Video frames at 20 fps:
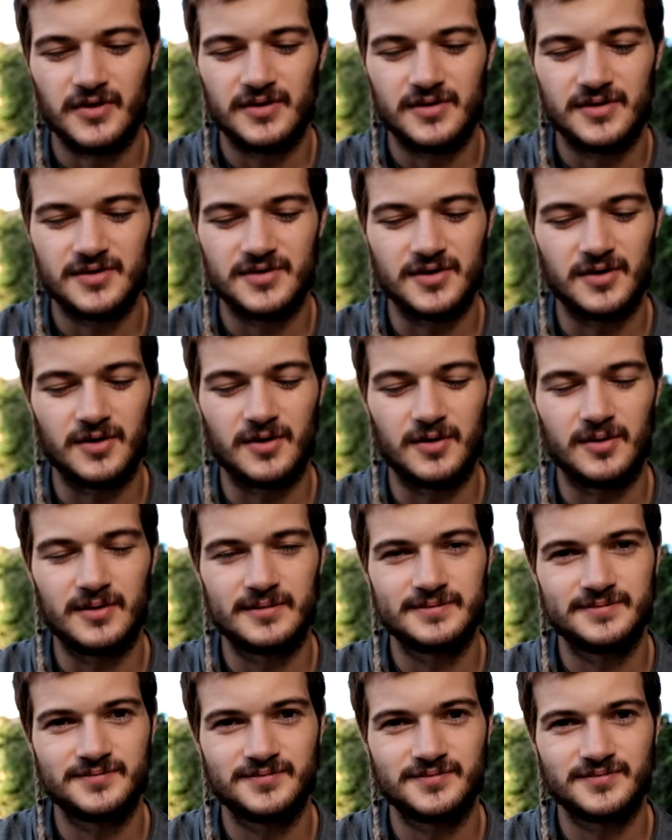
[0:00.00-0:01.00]
So
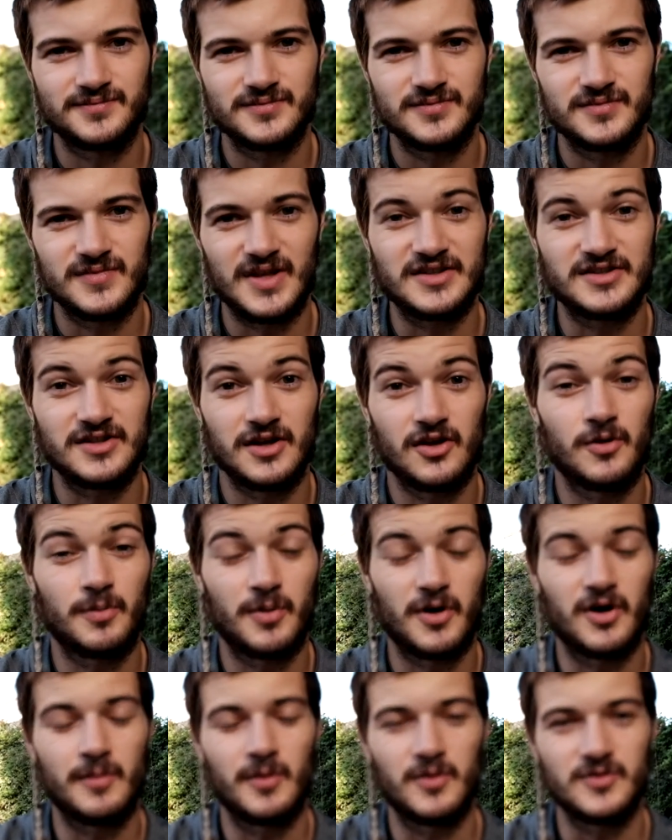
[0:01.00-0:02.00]
that's another
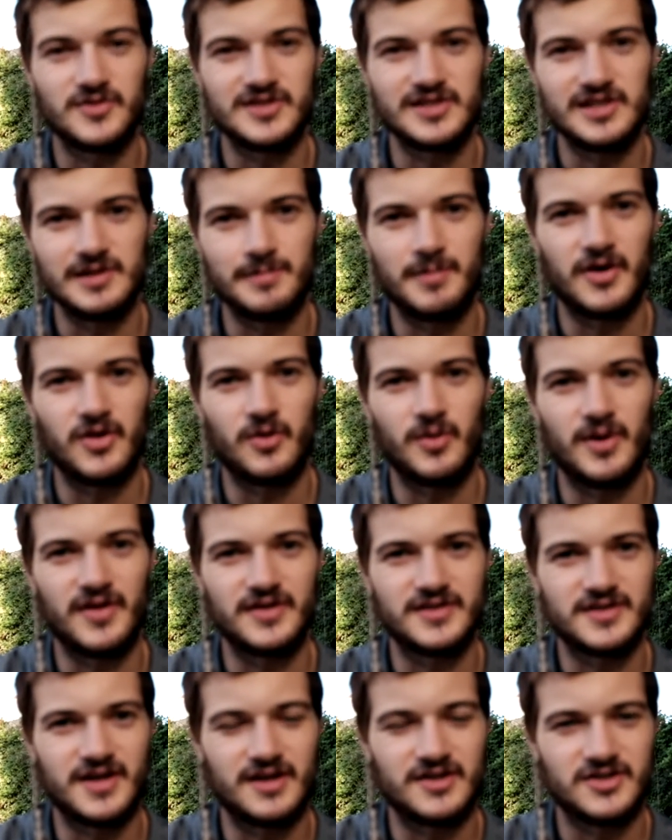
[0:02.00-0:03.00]
part about sleep, by the way,
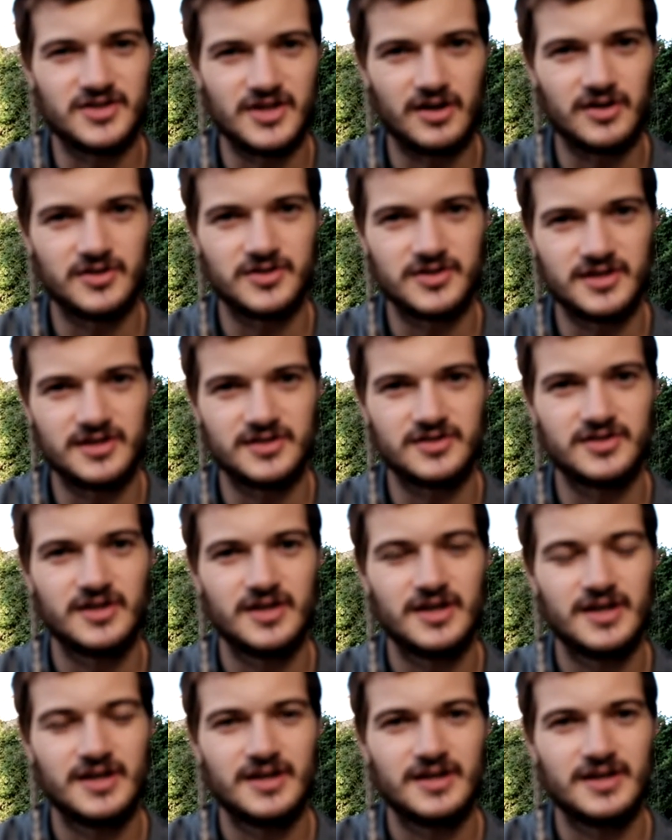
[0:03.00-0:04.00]
that's kind of challenging is
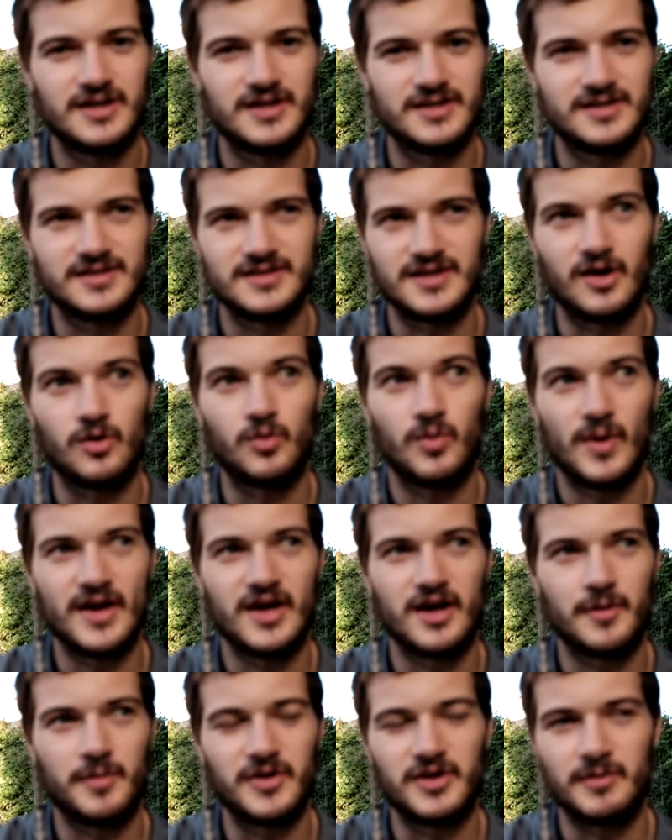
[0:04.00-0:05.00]
is I'll
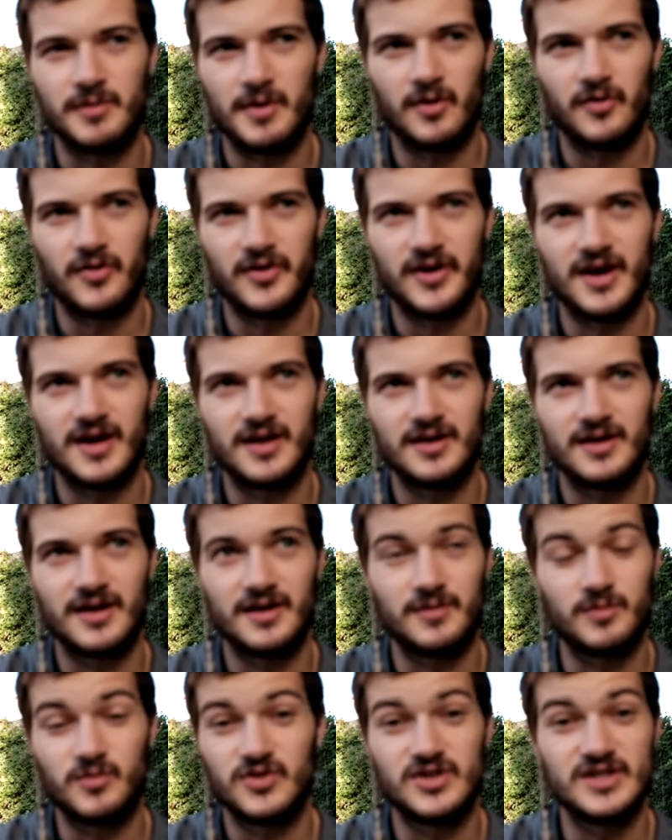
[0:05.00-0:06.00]
wake up in the middle of the night
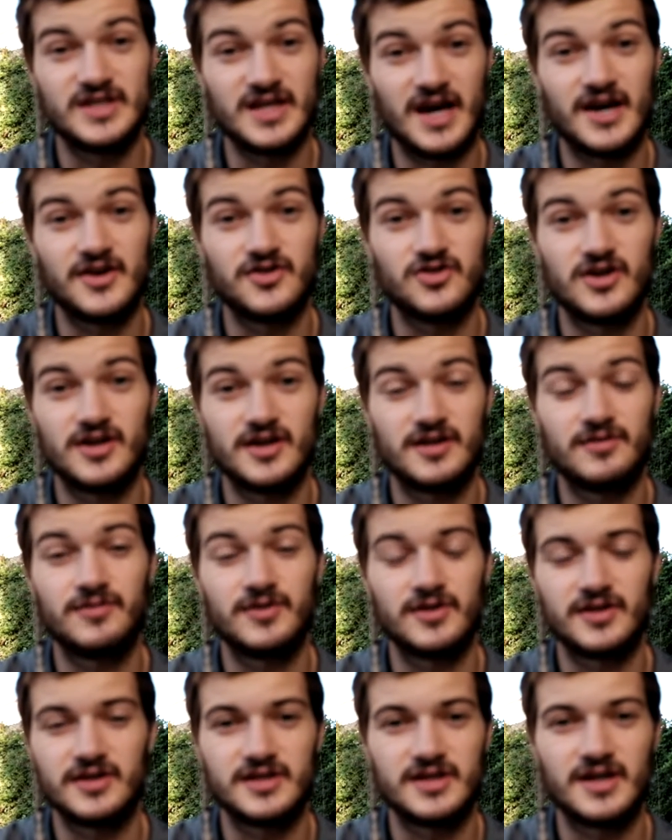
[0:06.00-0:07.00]
uh, dehydrated,
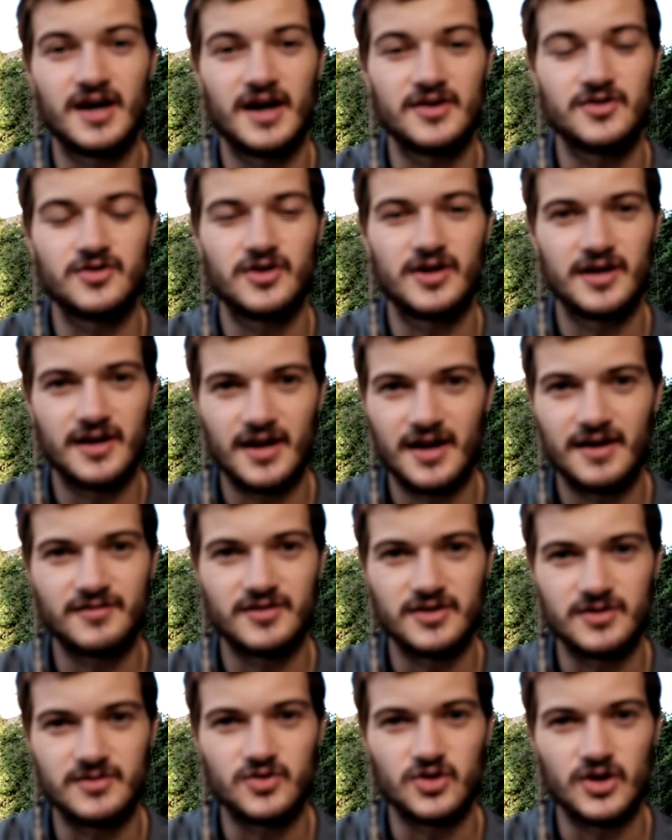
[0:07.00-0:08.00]
feeling dehydrated, and I have
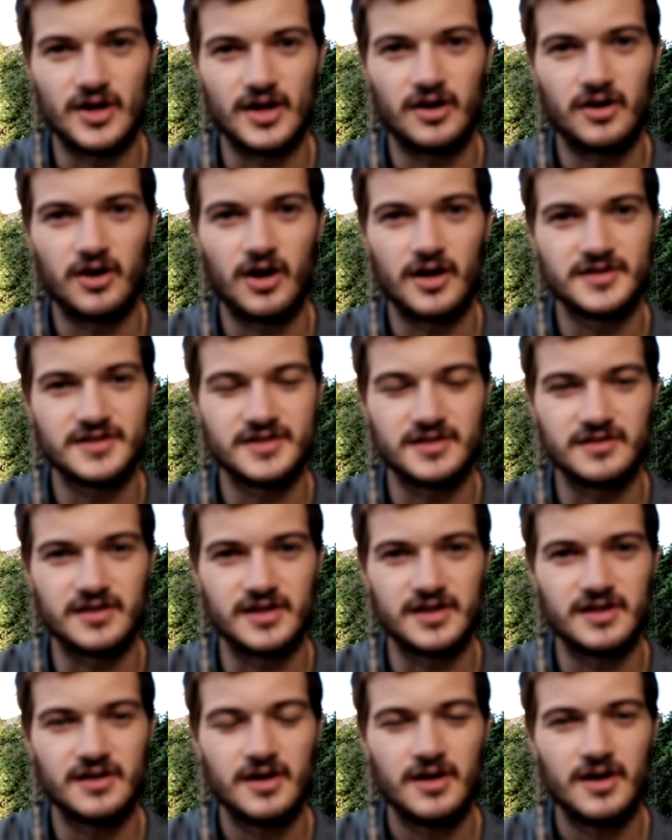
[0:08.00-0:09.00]
to drink
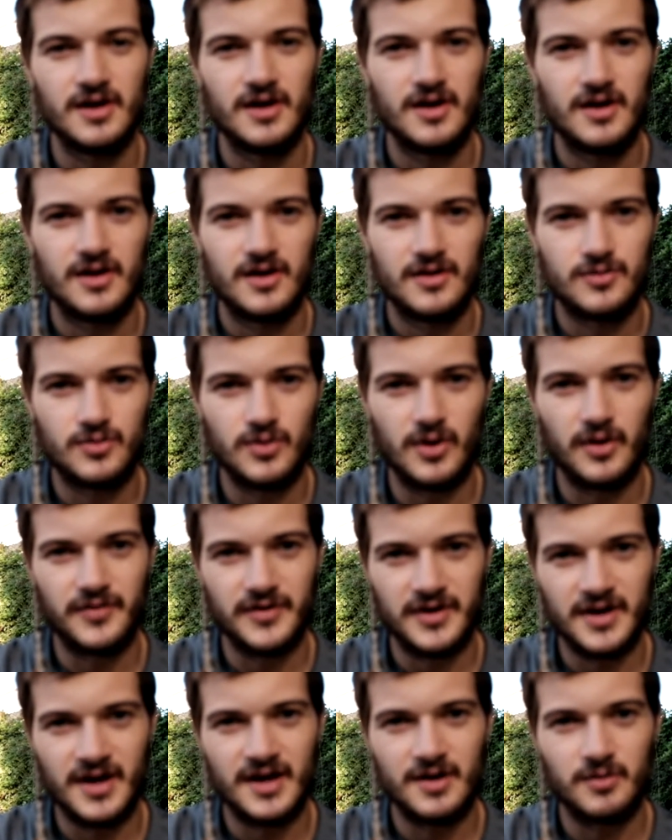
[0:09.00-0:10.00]
constantly throughout
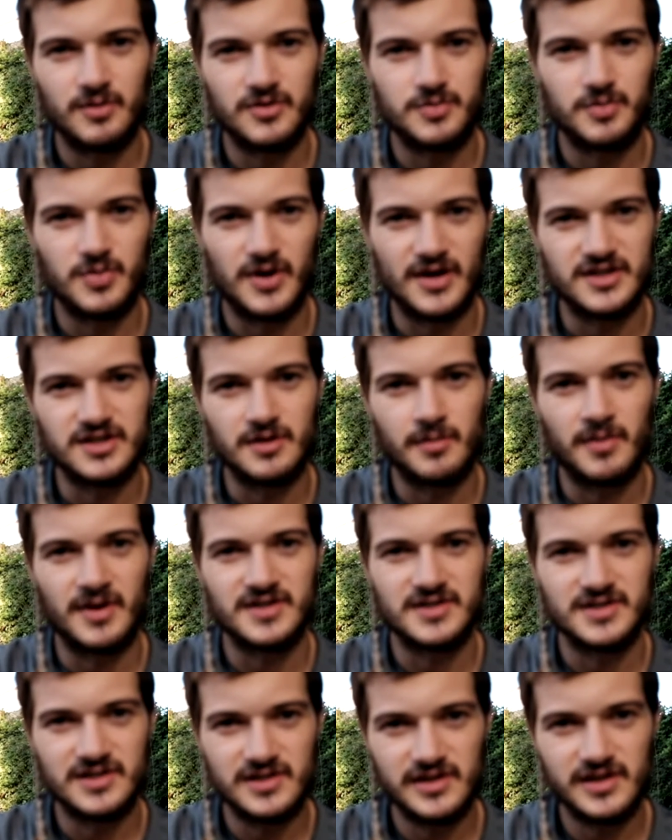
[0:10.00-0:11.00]
the night, which breaks up my
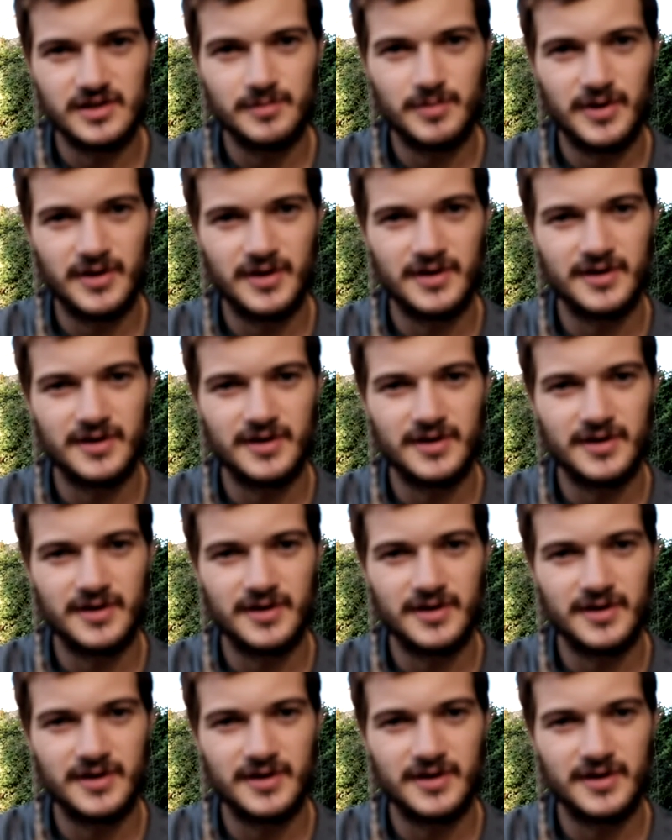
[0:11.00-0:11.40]
sleep.